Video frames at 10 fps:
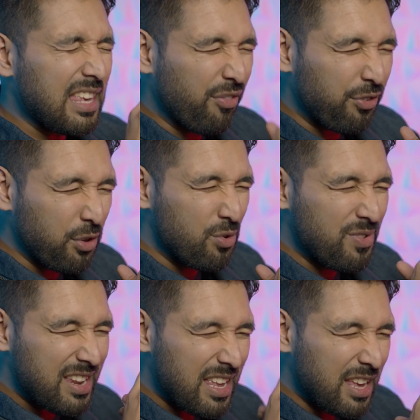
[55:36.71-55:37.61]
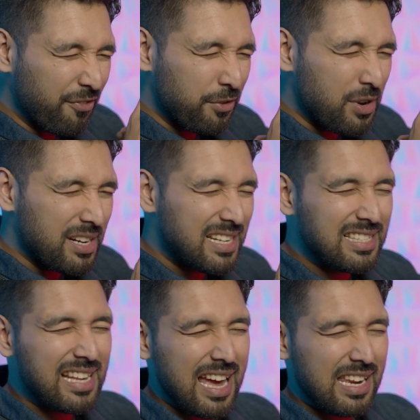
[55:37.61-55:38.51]
if you are
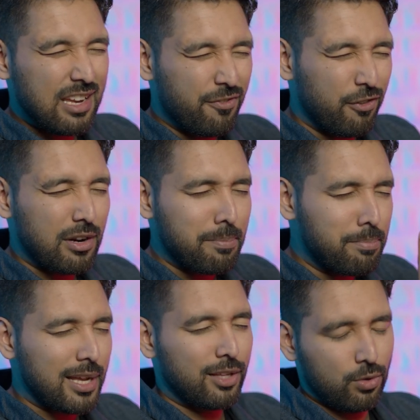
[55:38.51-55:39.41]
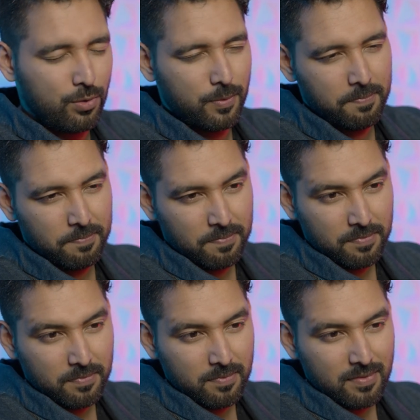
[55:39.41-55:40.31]
desiring for a breakthrough,
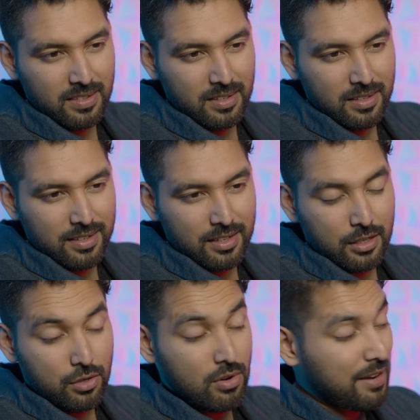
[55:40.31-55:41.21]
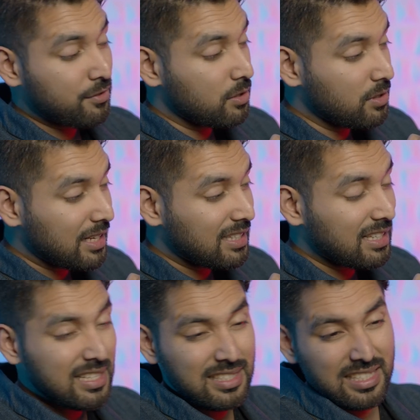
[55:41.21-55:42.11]
you have to look at
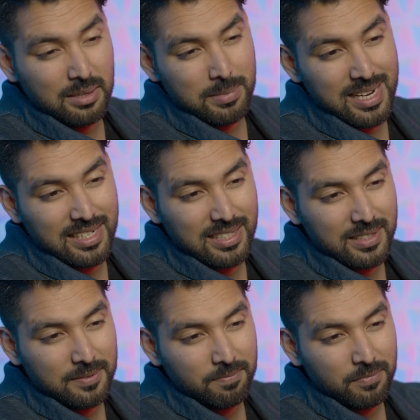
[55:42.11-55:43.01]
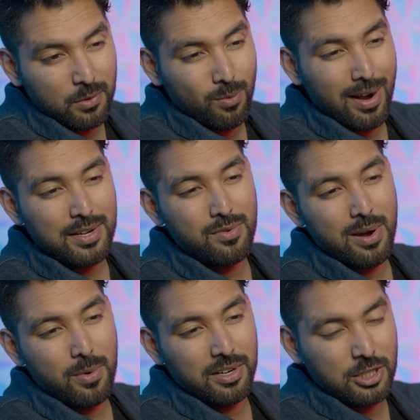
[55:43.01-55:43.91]
the reasoning behind it. Why
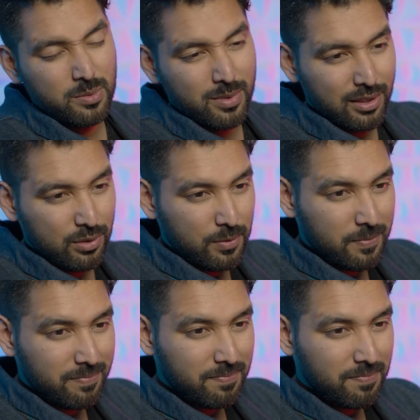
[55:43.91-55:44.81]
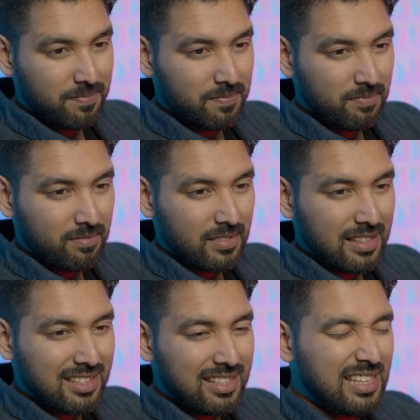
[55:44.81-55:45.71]
do I want this breakthrough?
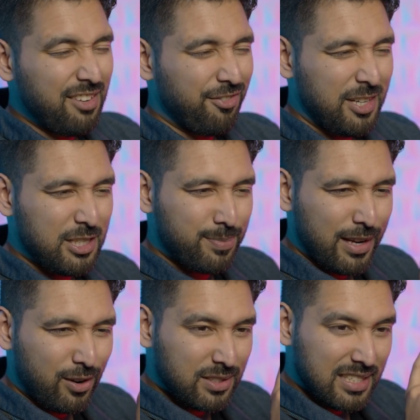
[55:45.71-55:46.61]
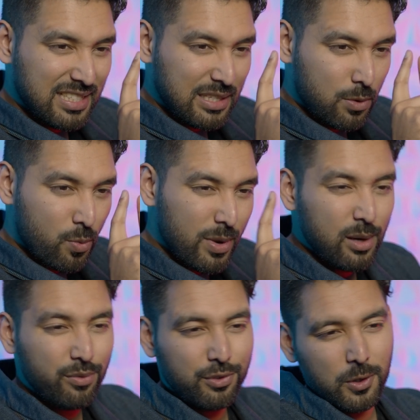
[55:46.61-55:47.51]
If it is because it is the
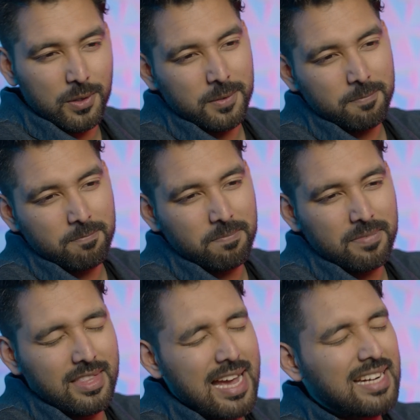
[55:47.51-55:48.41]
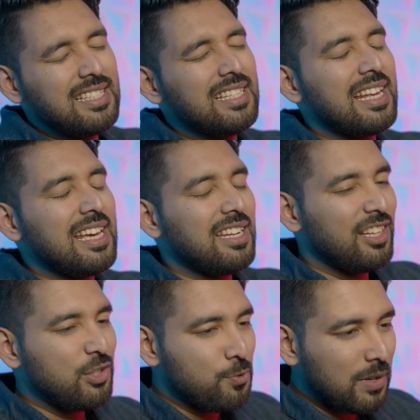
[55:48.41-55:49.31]
will of God, that is an
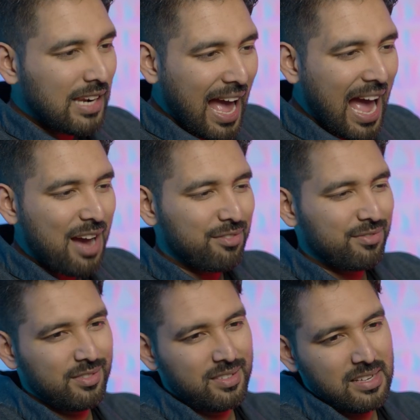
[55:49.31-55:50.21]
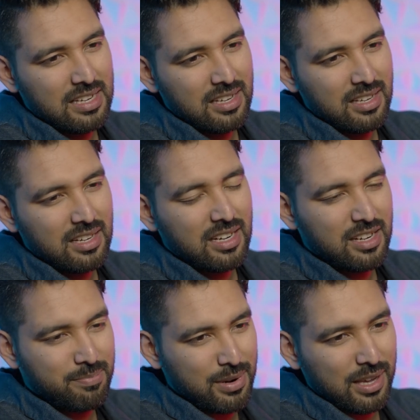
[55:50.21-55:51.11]
area you will have
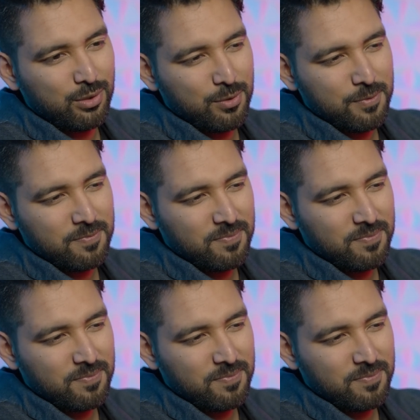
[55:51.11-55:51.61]
a breakthrough.